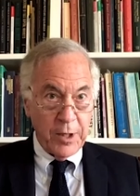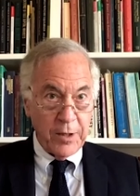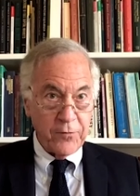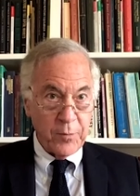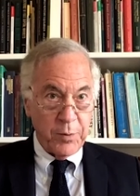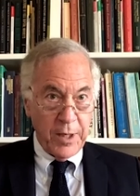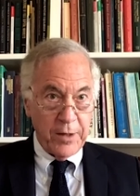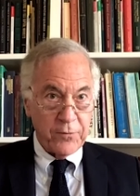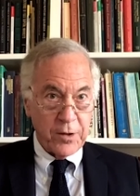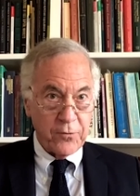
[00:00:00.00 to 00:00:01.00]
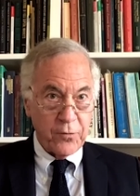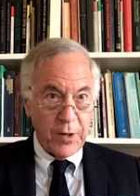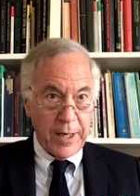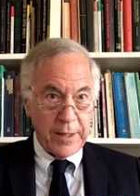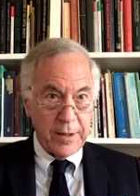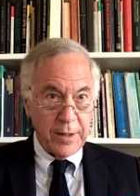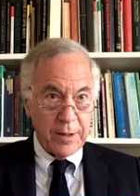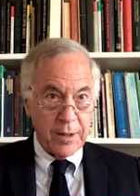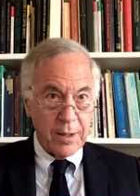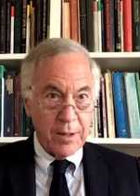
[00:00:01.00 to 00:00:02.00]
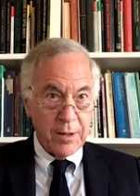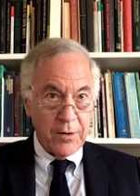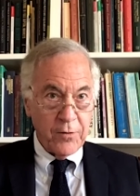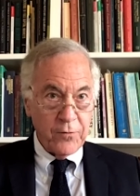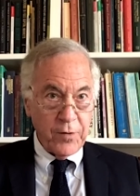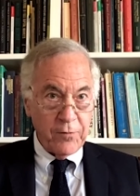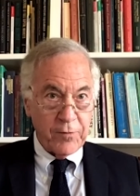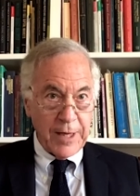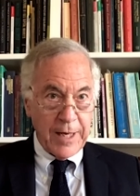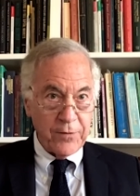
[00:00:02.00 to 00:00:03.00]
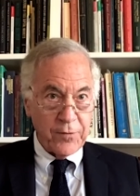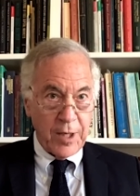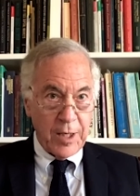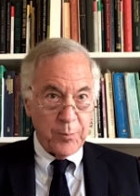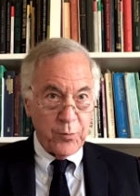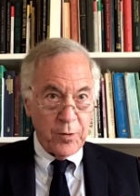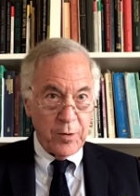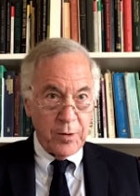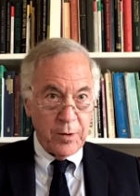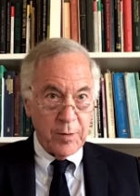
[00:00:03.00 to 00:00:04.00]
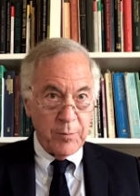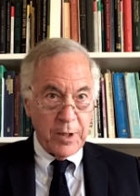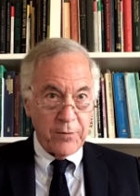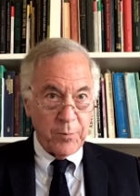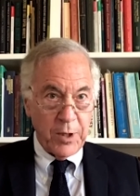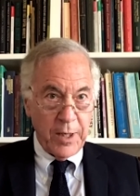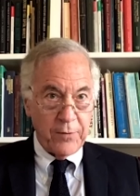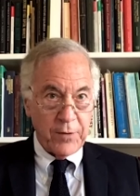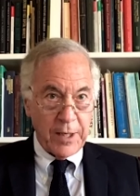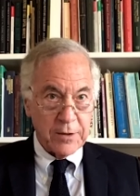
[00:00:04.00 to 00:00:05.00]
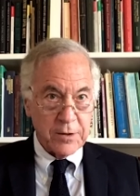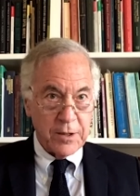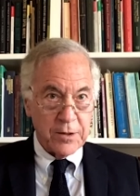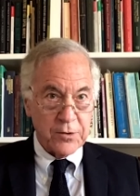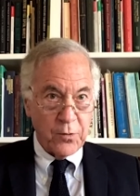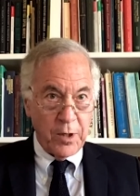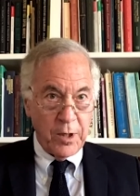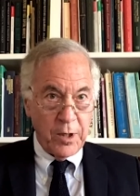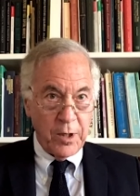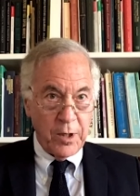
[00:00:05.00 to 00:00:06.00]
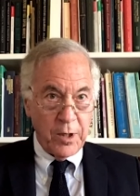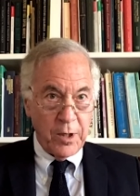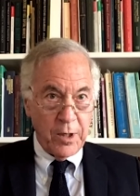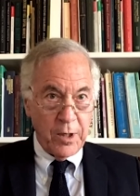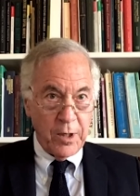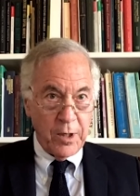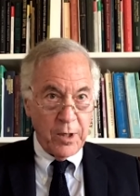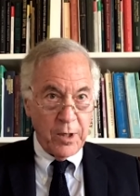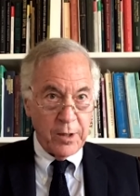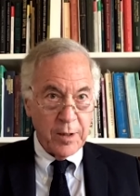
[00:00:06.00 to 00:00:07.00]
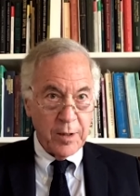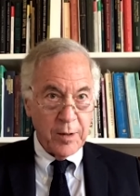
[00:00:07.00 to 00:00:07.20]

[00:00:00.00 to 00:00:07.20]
the money supply is contracting. Since last April, the money supply has actually shrunk by